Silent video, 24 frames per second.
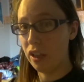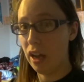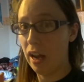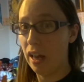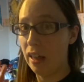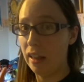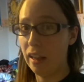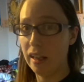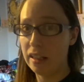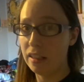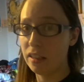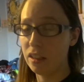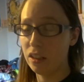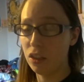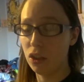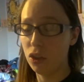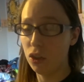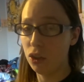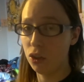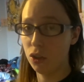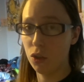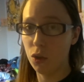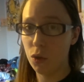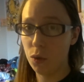I liked it
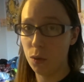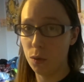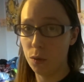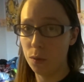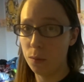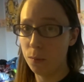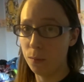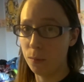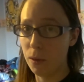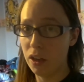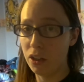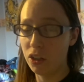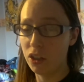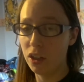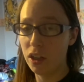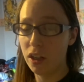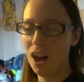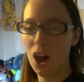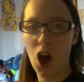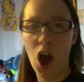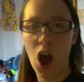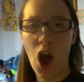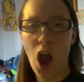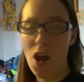so much.
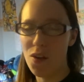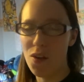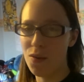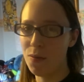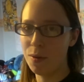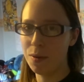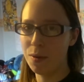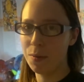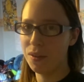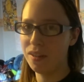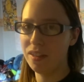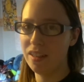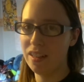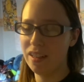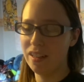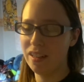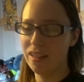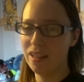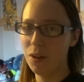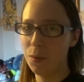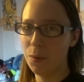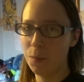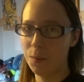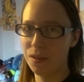Everybody was seeing
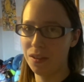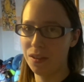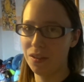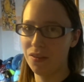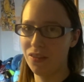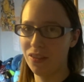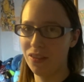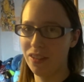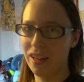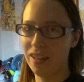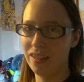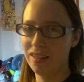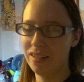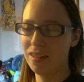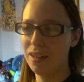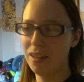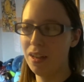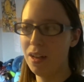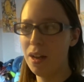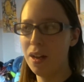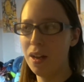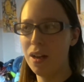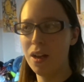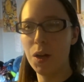it, almost in for this.
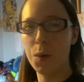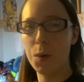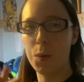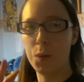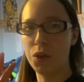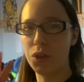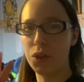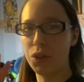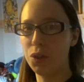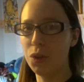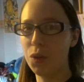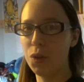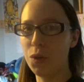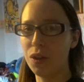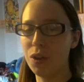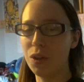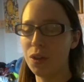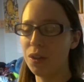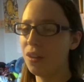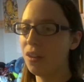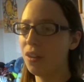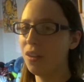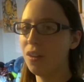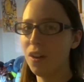It was so
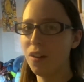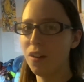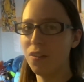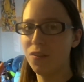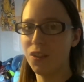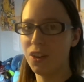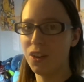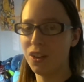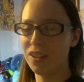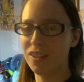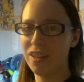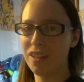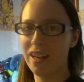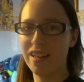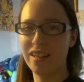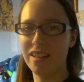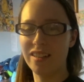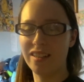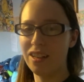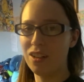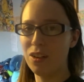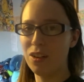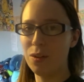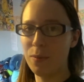good. First night,
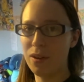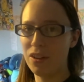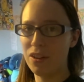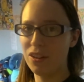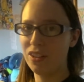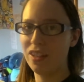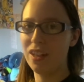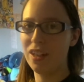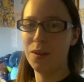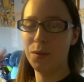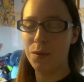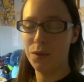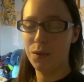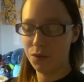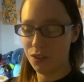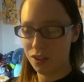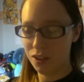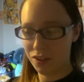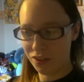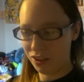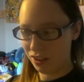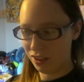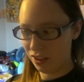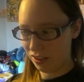standing ovation. It was
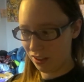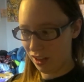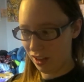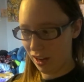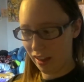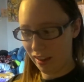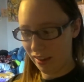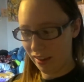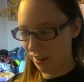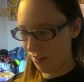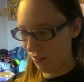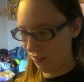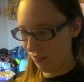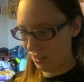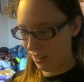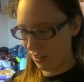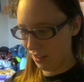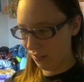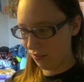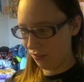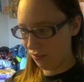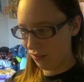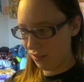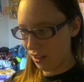really, really good. I loved
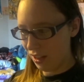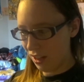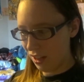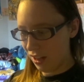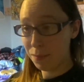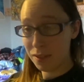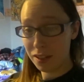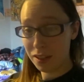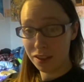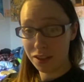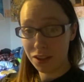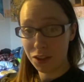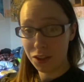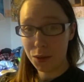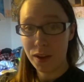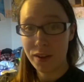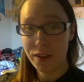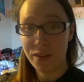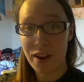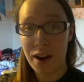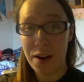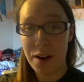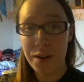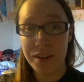it. It's been a good
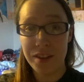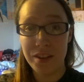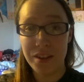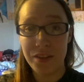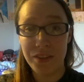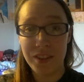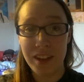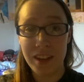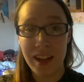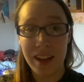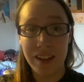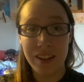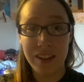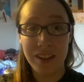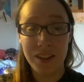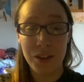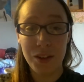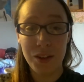24 hours in Inverness.